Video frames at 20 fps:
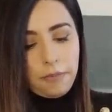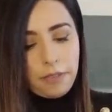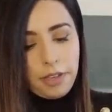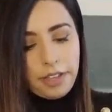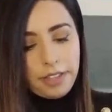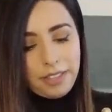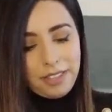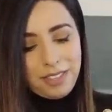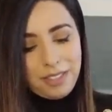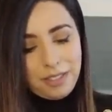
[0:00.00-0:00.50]

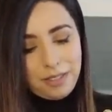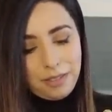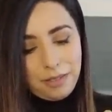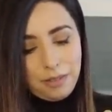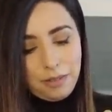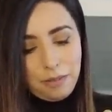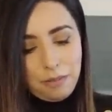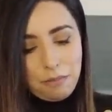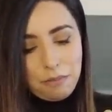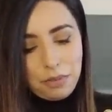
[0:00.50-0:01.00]
It's
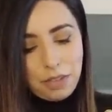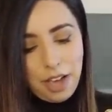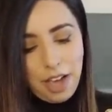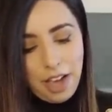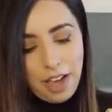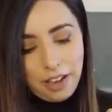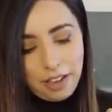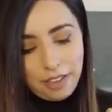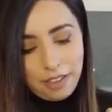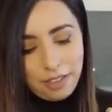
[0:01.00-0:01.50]

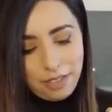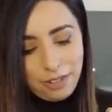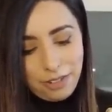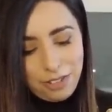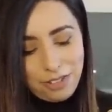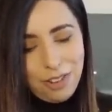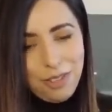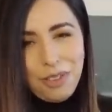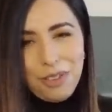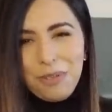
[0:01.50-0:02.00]
black.
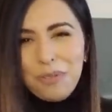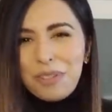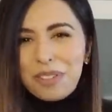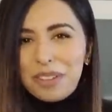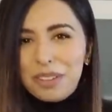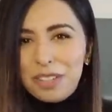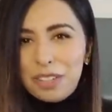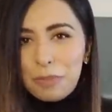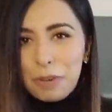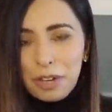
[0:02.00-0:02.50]
There's nothing
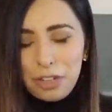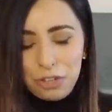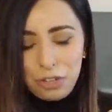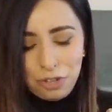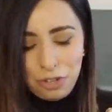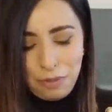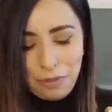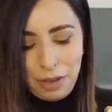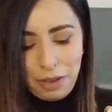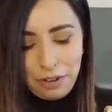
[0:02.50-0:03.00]
really
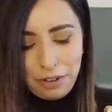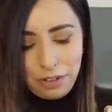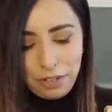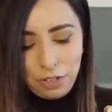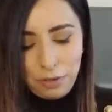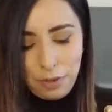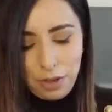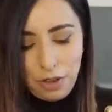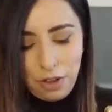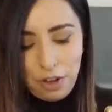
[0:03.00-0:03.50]
special about it,
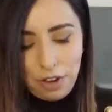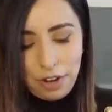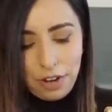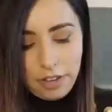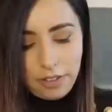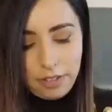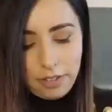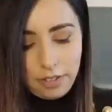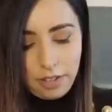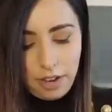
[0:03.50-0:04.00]
to be
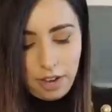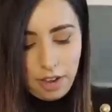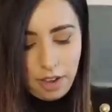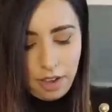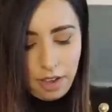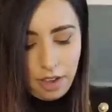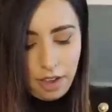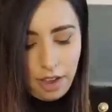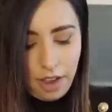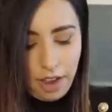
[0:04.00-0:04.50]
honest.
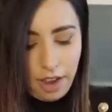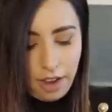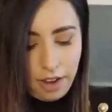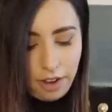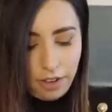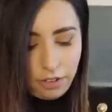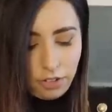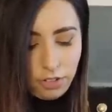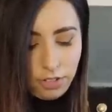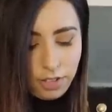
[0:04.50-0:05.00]
And
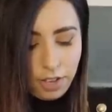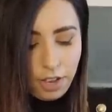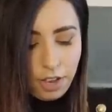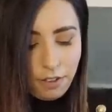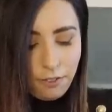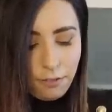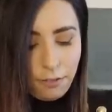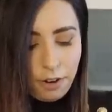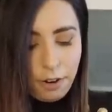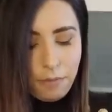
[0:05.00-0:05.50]
I'll just
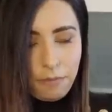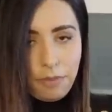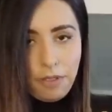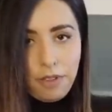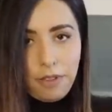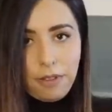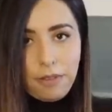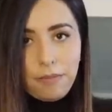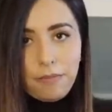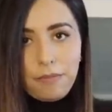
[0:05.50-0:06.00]
cover up
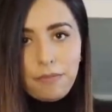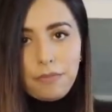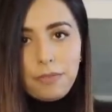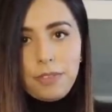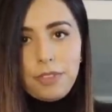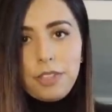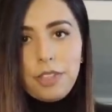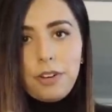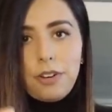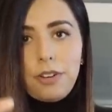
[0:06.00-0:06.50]
the
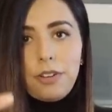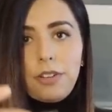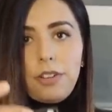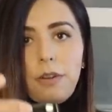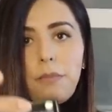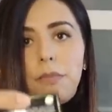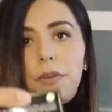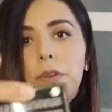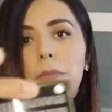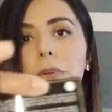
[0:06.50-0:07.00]
serial
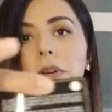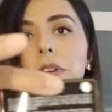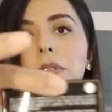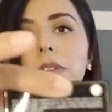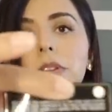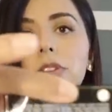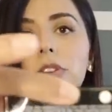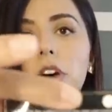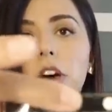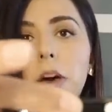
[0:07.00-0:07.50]
number. But on
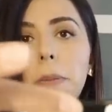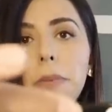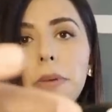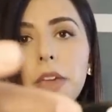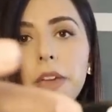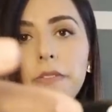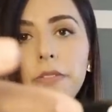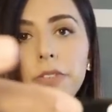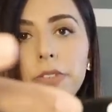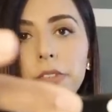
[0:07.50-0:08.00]
the top,
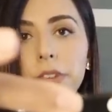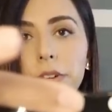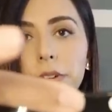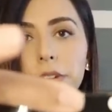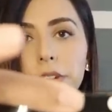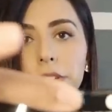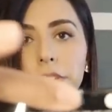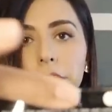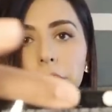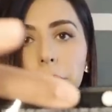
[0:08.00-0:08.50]
you have the
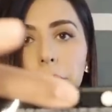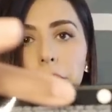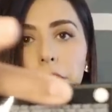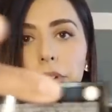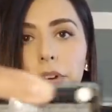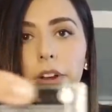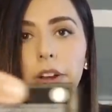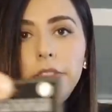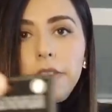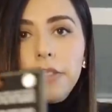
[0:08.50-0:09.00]
serial
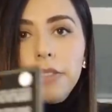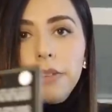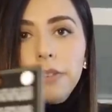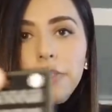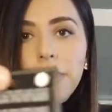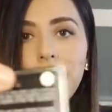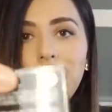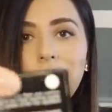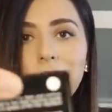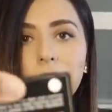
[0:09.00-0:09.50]
number, and then
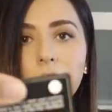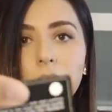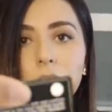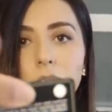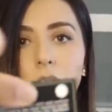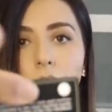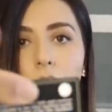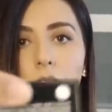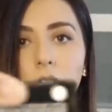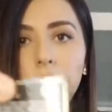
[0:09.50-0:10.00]
there's kind of like
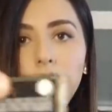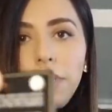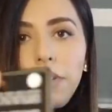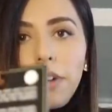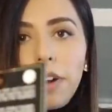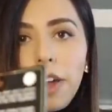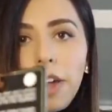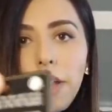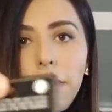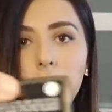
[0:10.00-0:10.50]
this
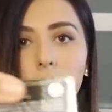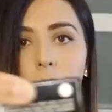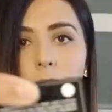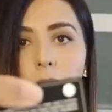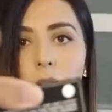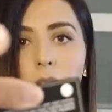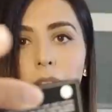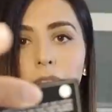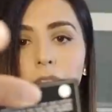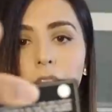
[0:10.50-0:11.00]

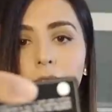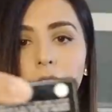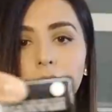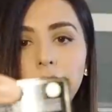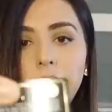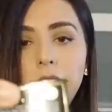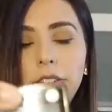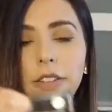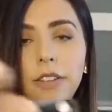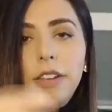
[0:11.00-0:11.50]
hologram
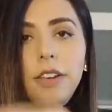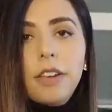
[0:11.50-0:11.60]
effect.